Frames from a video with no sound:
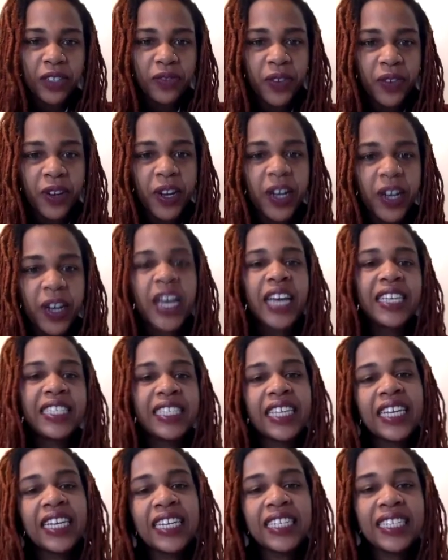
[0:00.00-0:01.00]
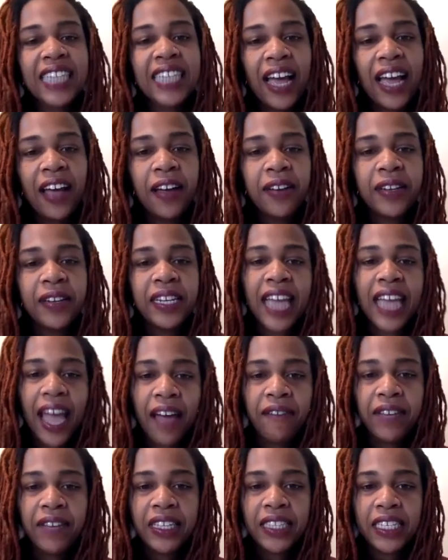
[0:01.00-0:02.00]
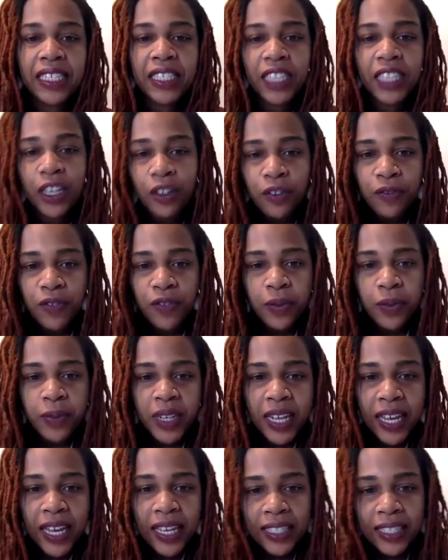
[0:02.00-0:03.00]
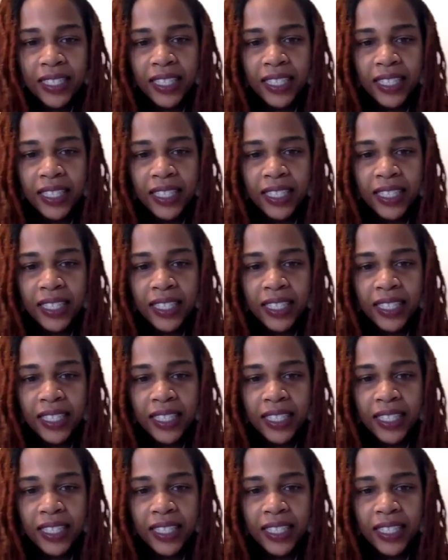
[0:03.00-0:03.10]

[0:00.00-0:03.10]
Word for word: for yeah. sitting down and having this interview with us.